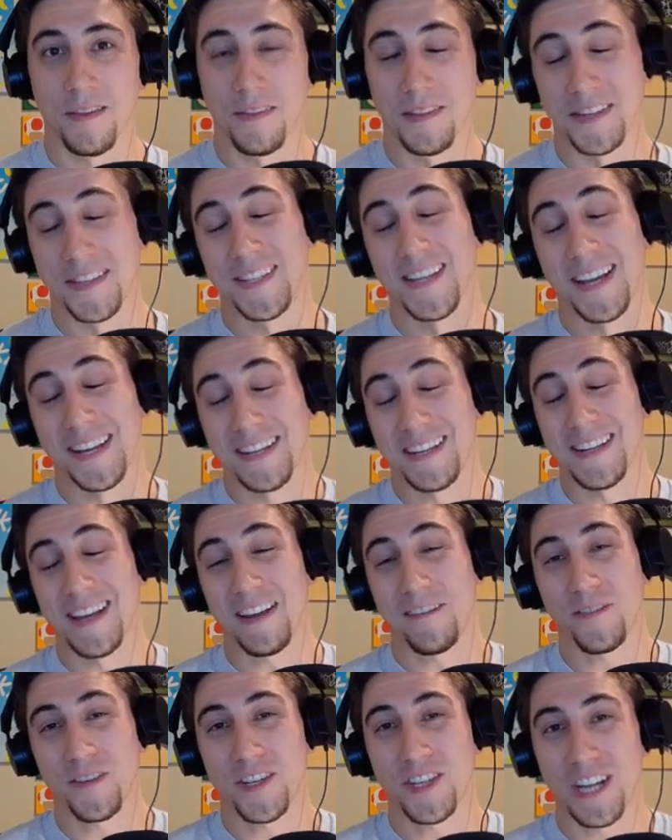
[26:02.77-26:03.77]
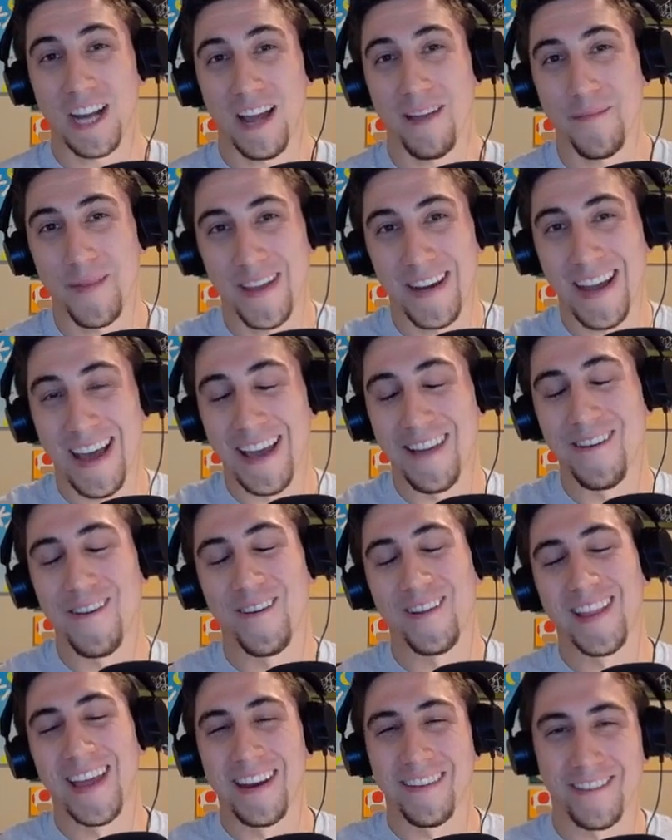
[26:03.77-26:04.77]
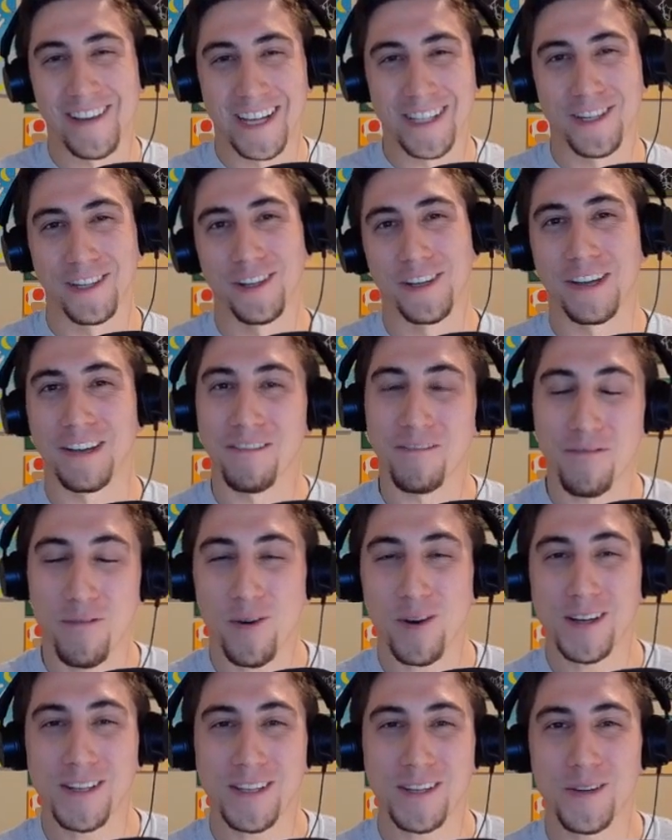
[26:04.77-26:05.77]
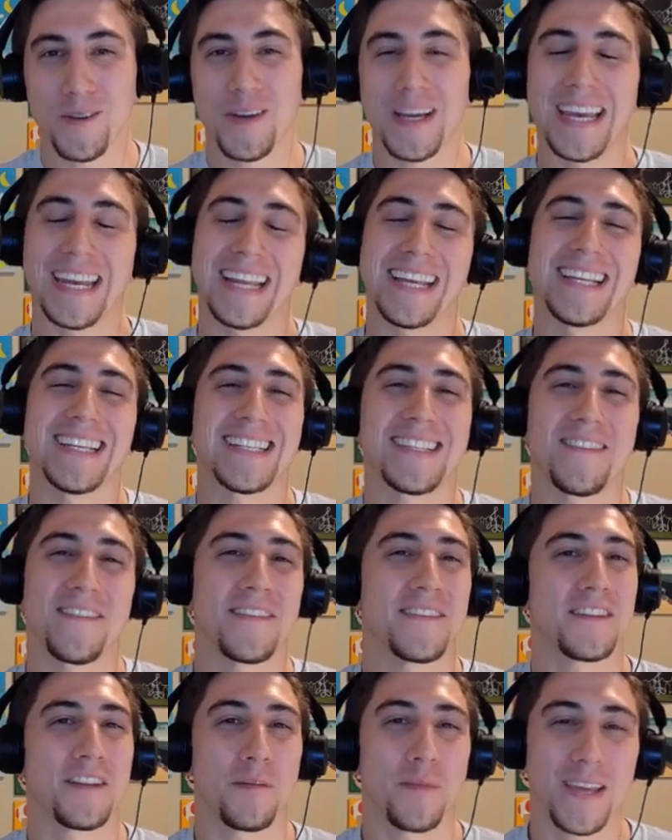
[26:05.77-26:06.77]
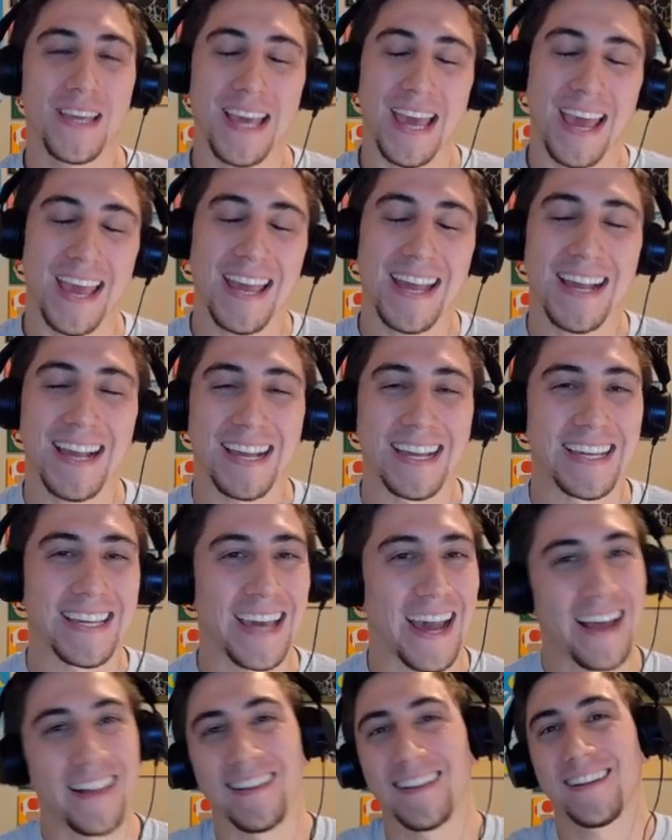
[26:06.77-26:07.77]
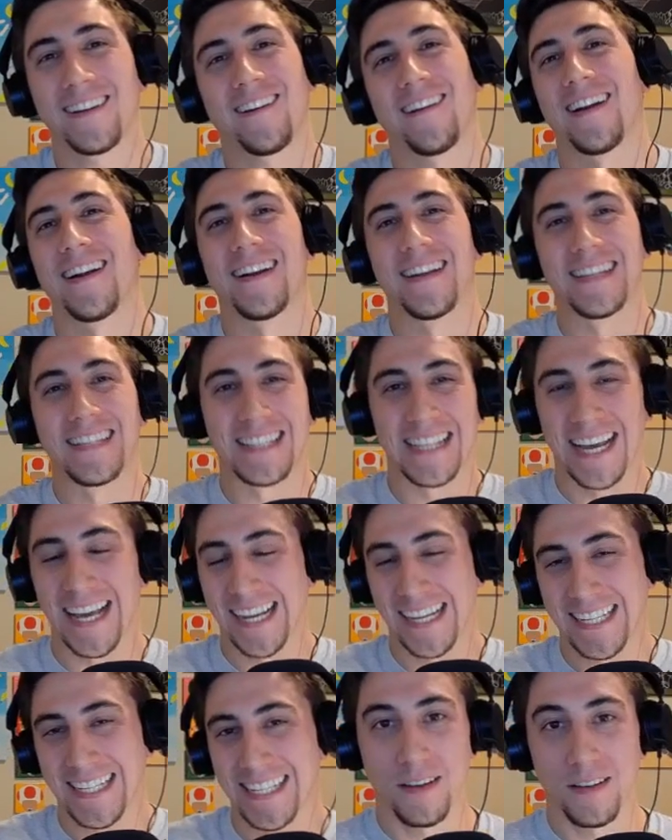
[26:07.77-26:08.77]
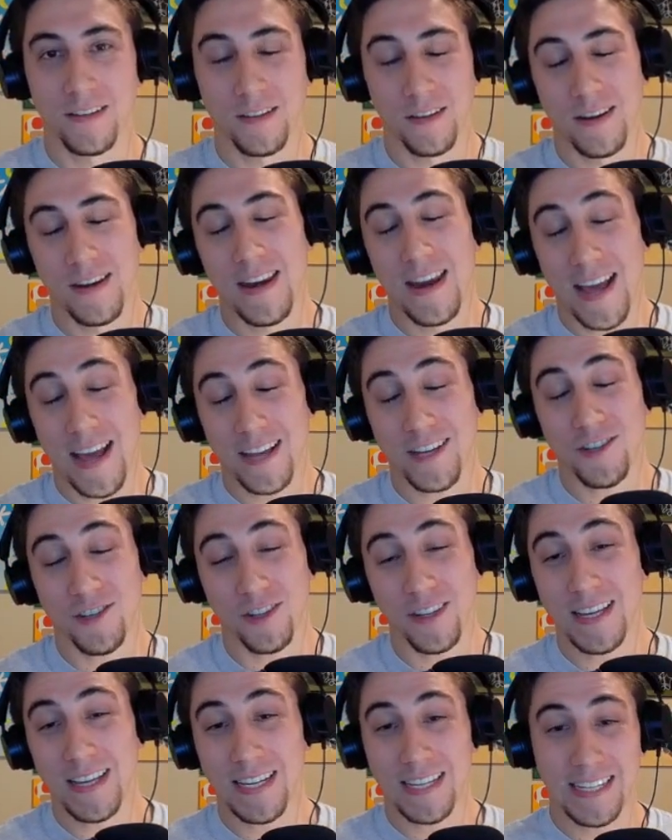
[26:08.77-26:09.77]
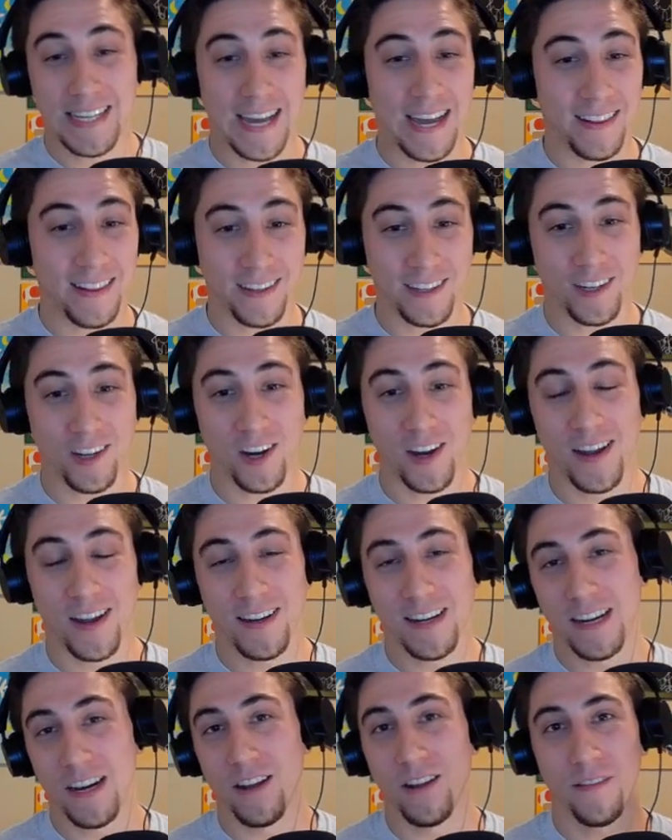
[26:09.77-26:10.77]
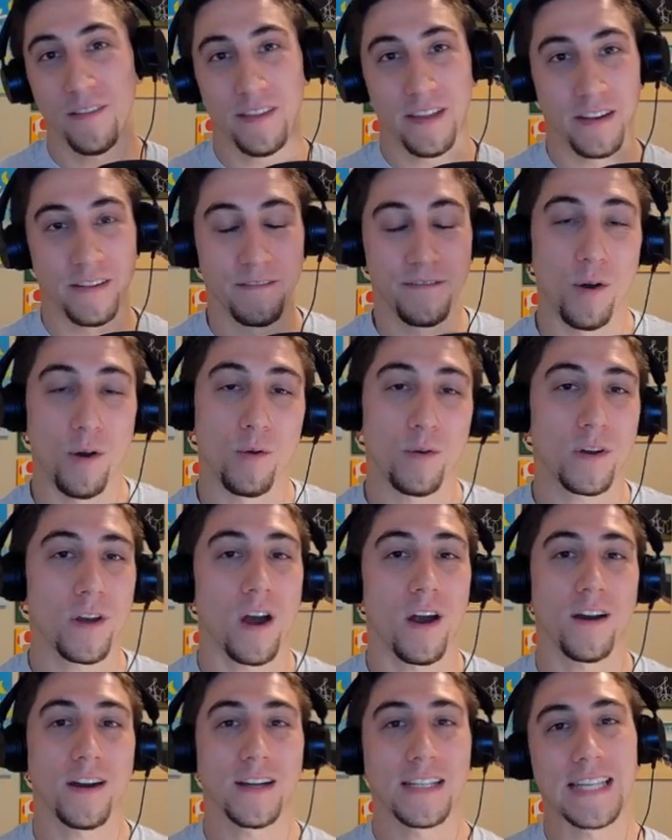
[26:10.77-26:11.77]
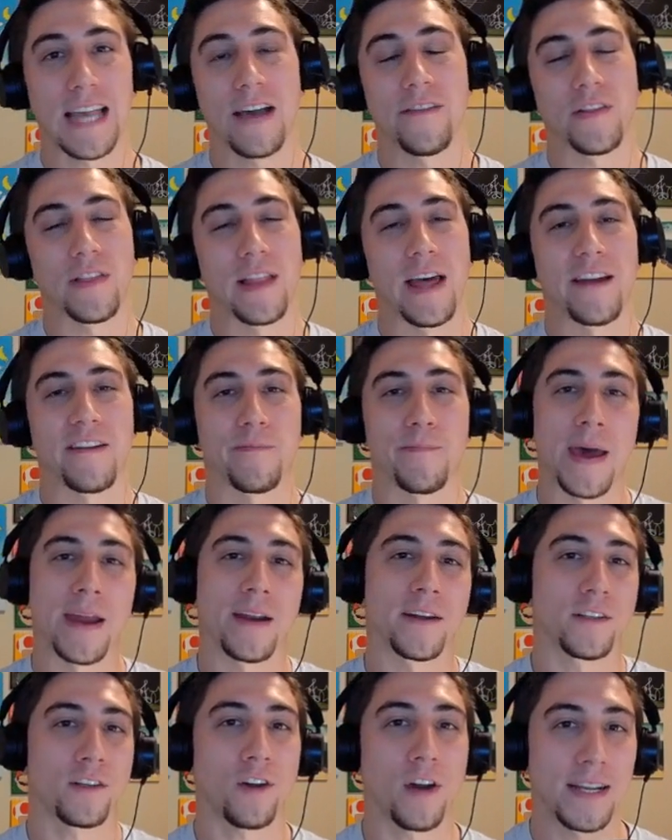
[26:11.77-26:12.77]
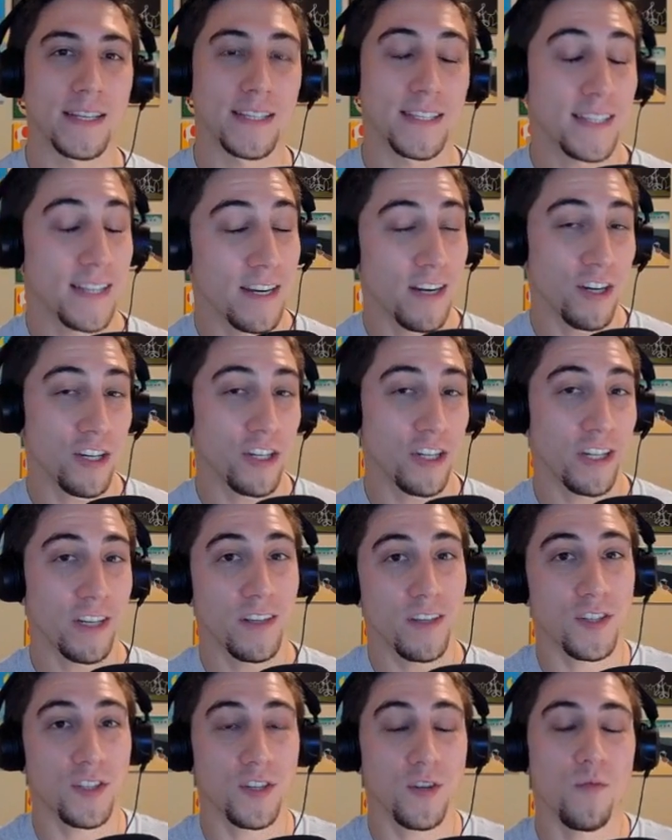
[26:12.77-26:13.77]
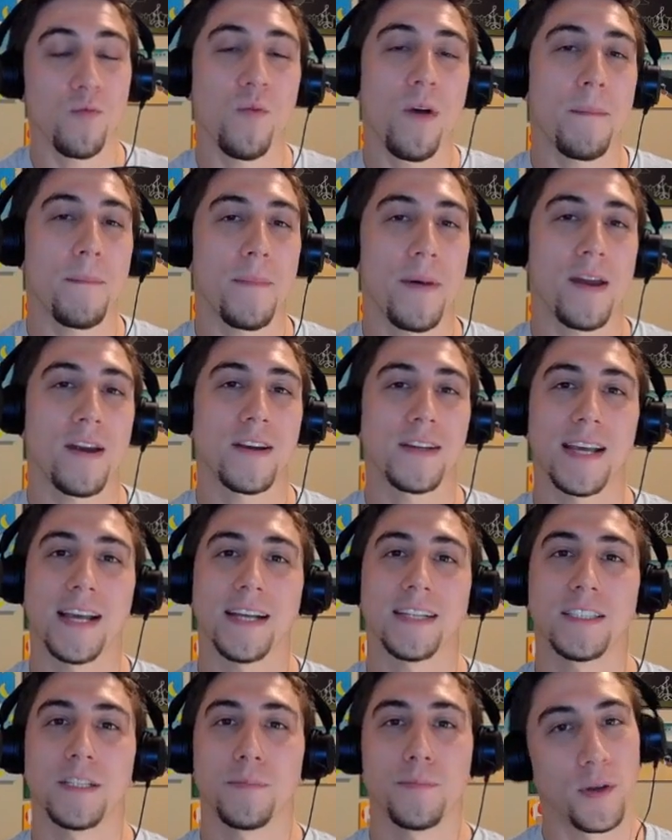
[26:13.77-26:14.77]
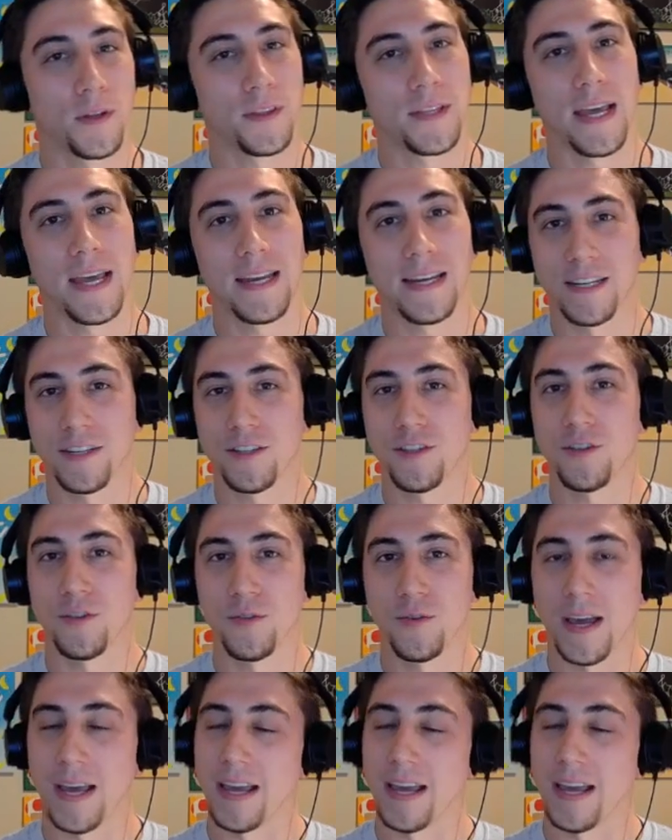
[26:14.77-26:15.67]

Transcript: The second deck for Shaman, I know a lot of you guys are looking forward to. It is going to be a Galakrond deck. So naturally, Galakrond and all of the Invoke cards have a lot of Battlecry synergy, so what better deck to put that into